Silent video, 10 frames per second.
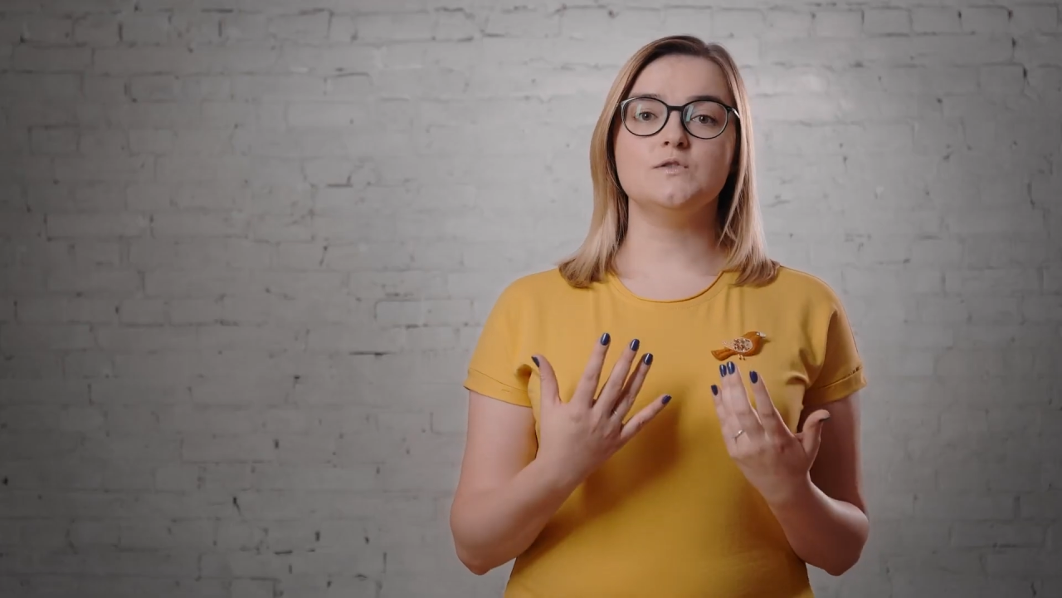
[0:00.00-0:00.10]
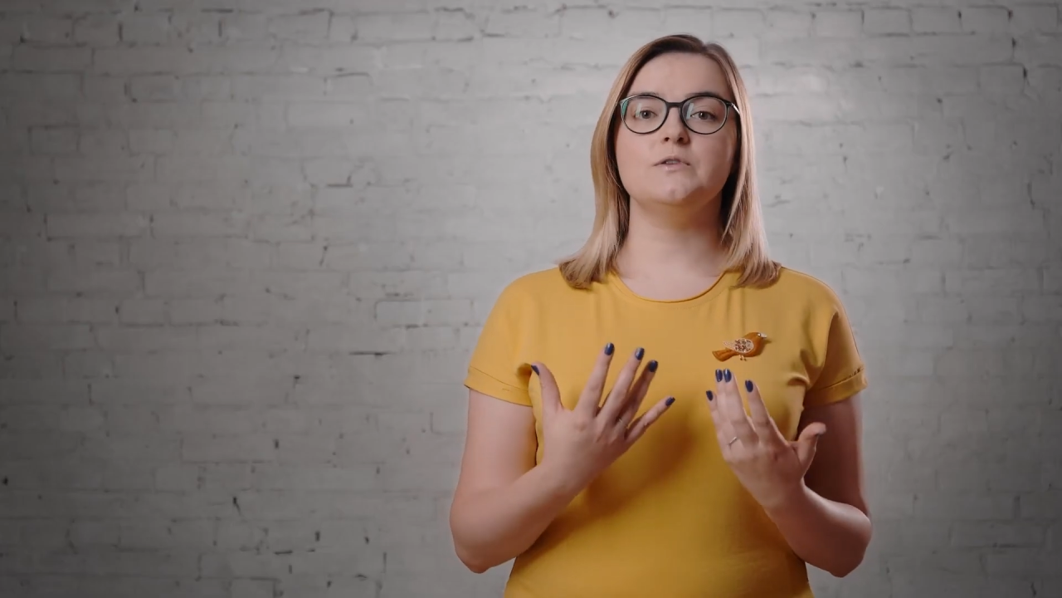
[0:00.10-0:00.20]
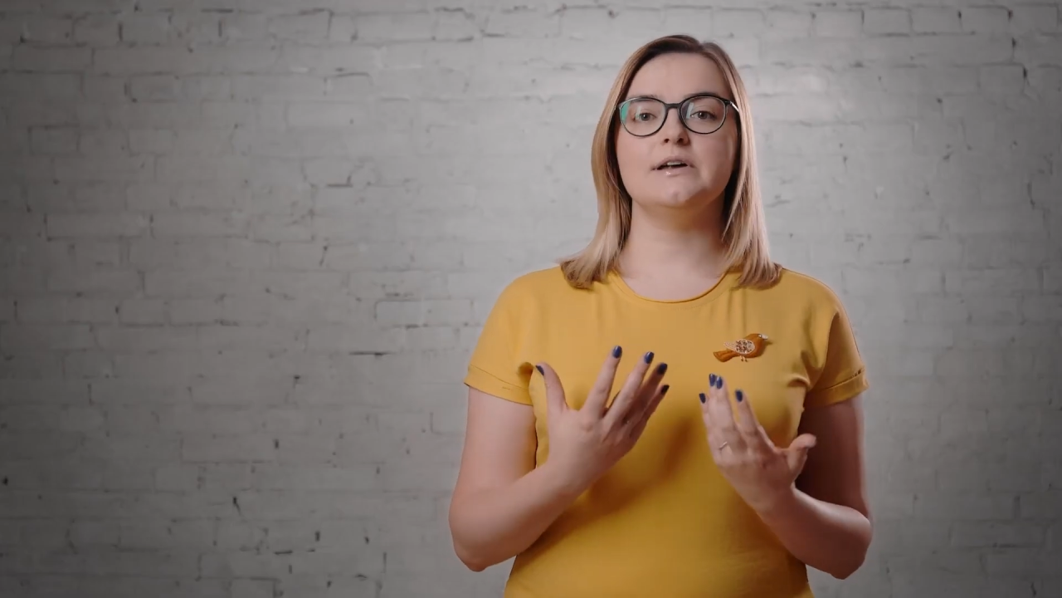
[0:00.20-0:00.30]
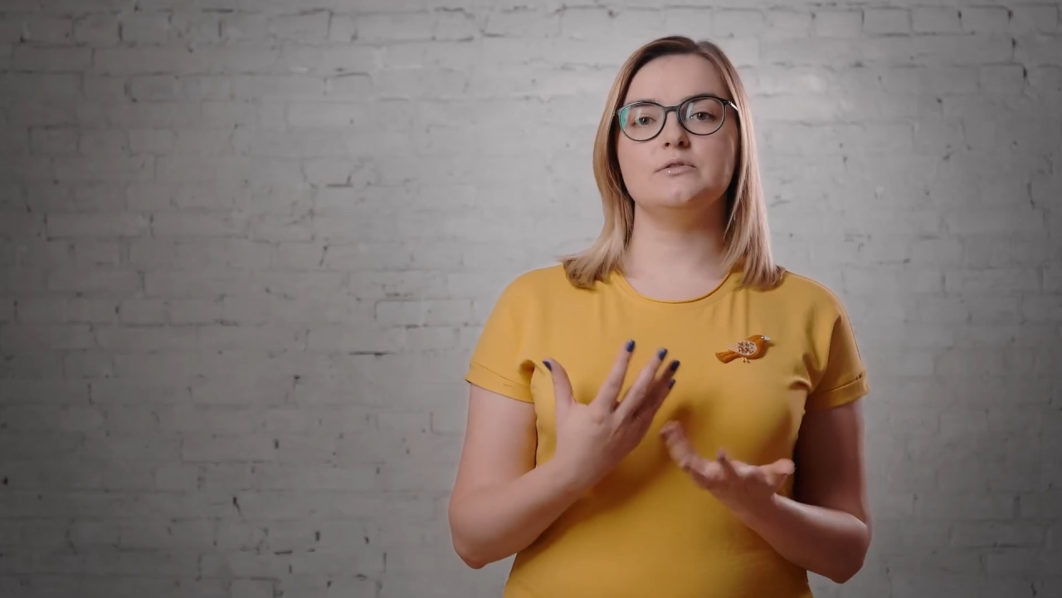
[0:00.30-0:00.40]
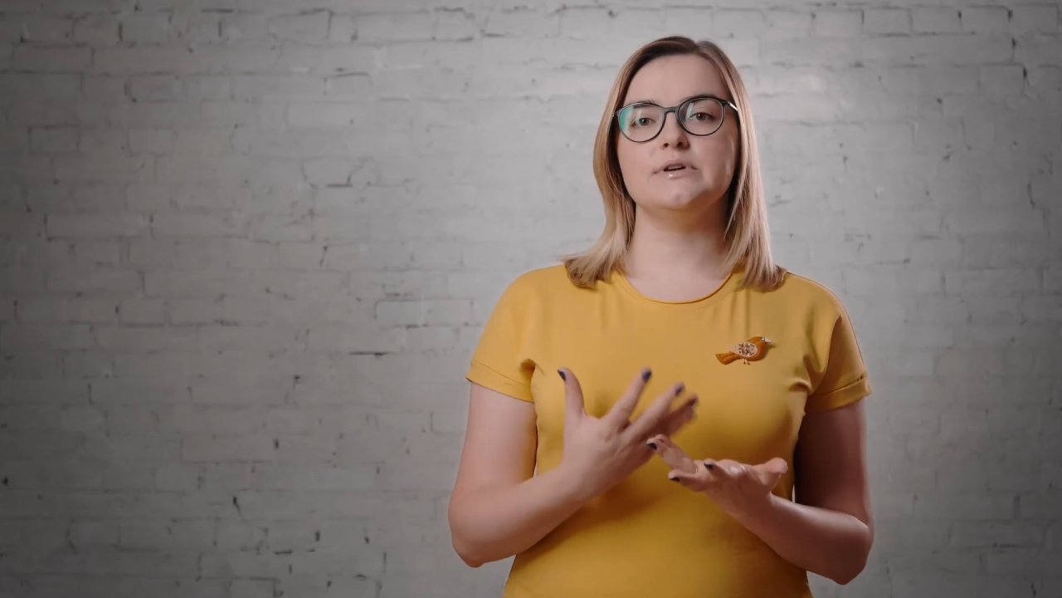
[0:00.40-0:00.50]

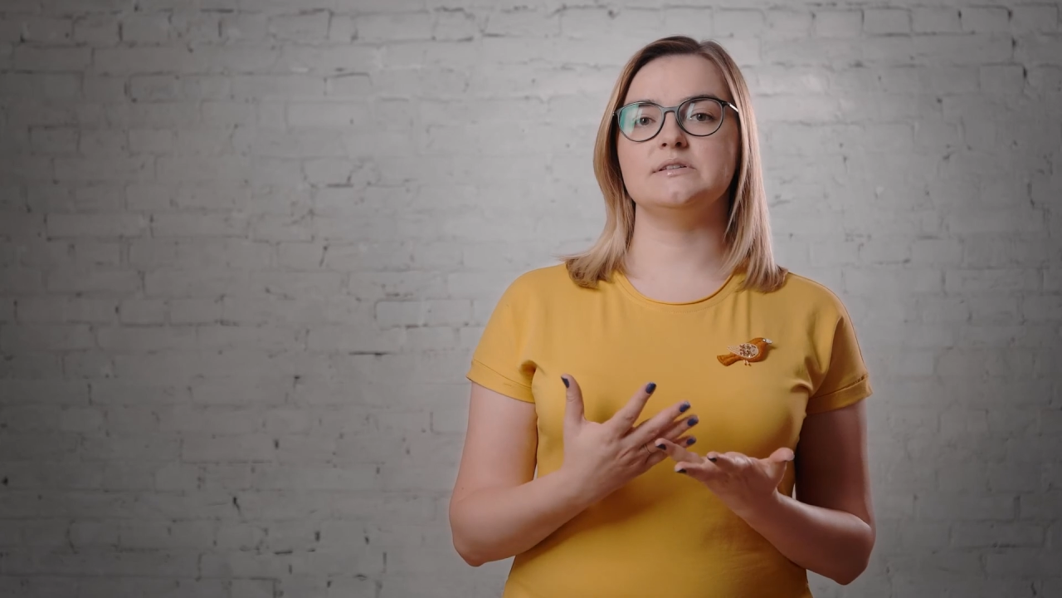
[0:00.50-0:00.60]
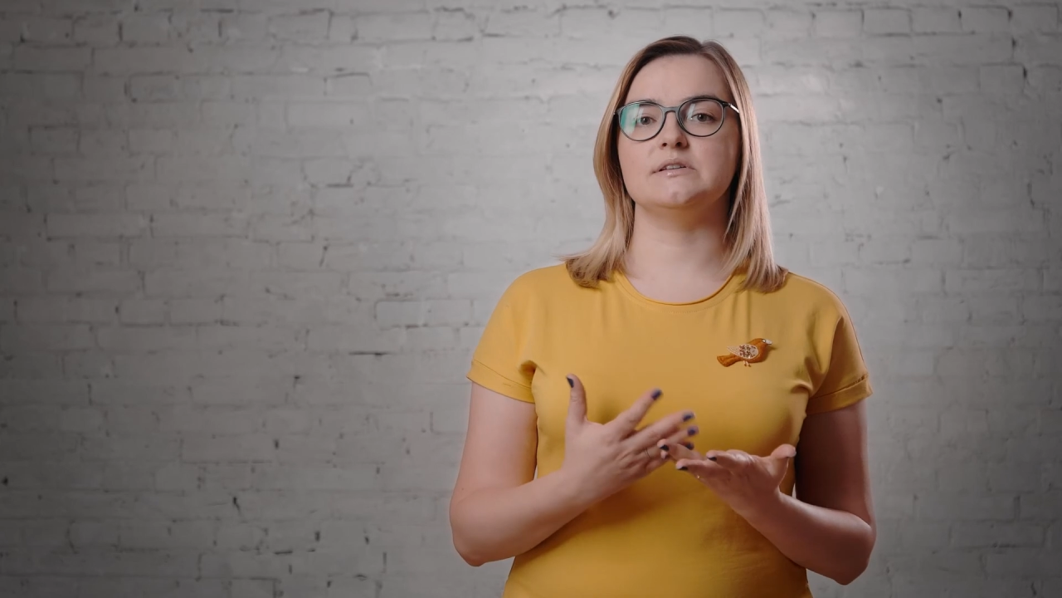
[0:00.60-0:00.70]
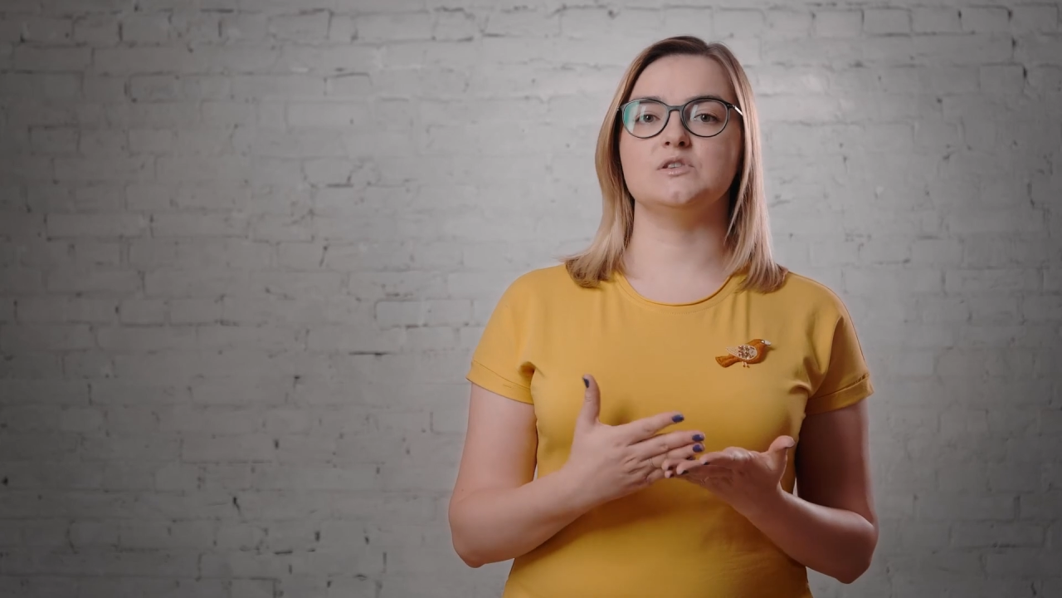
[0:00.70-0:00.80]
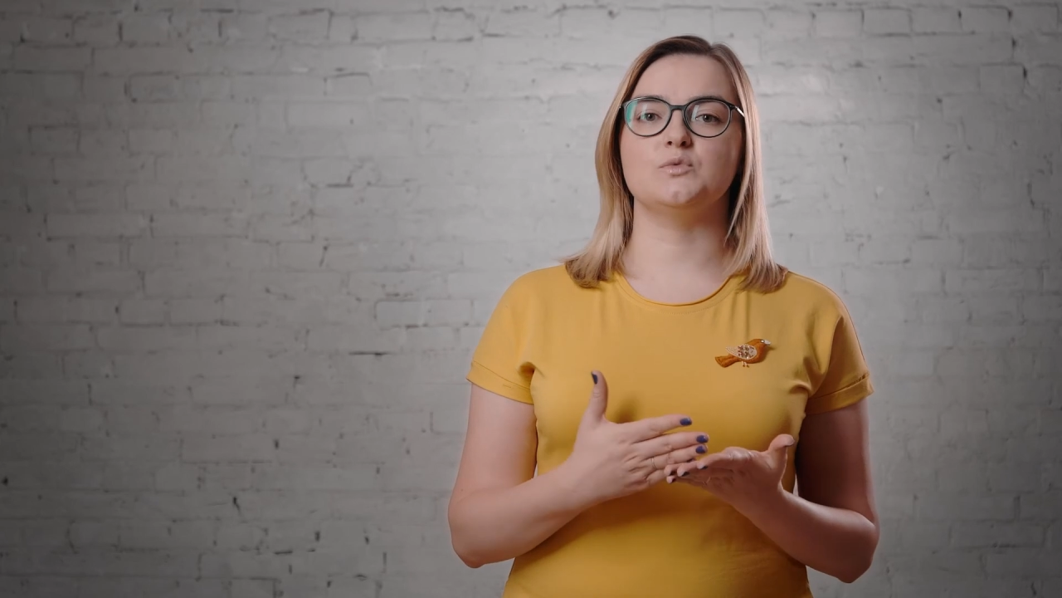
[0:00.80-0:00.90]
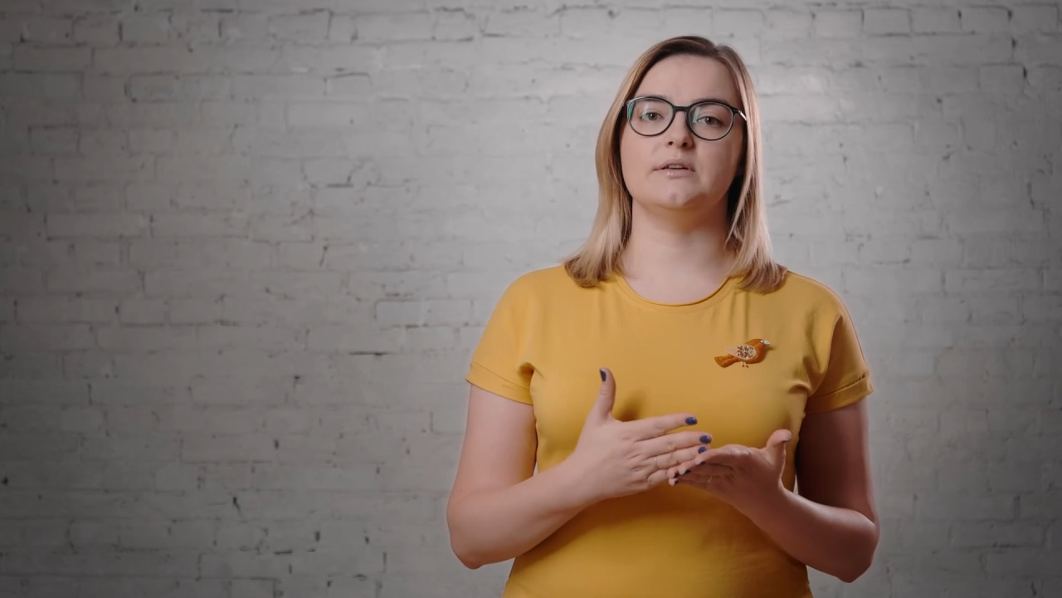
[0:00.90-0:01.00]
of other reasons